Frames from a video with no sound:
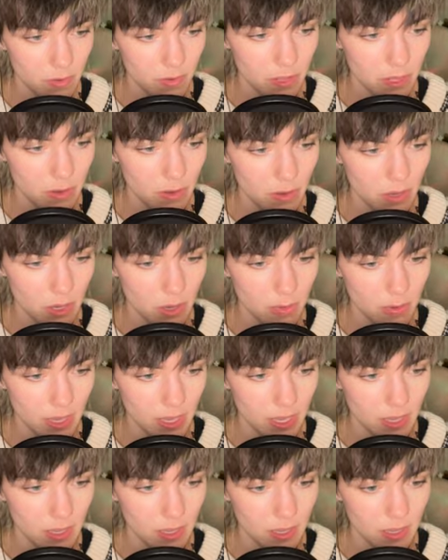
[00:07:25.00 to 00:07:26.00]
are you
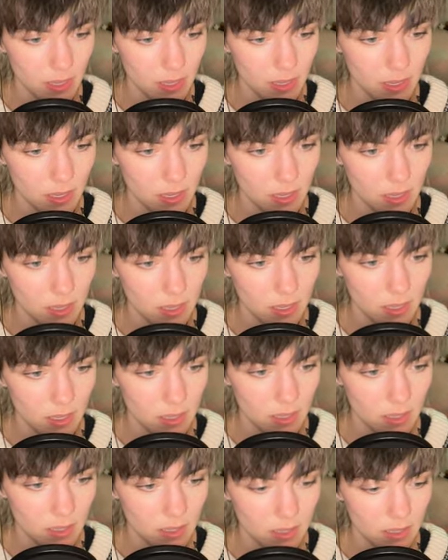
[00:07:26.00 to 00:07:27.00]
going?
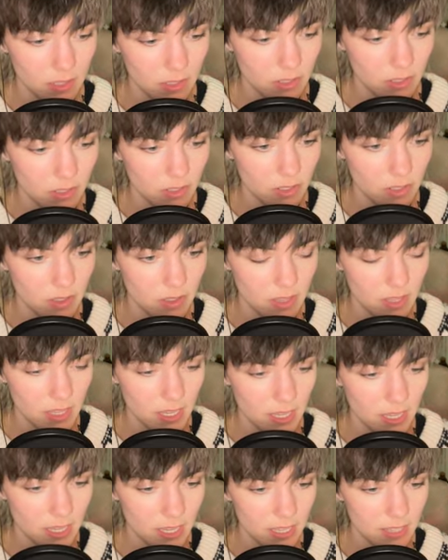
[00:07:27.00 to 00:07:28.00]
Let's do
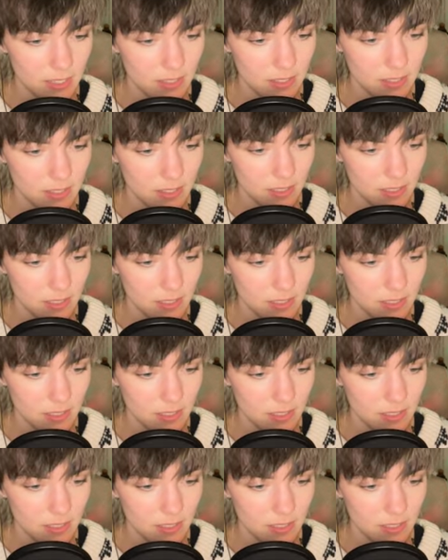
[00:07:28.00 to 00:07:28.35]
this.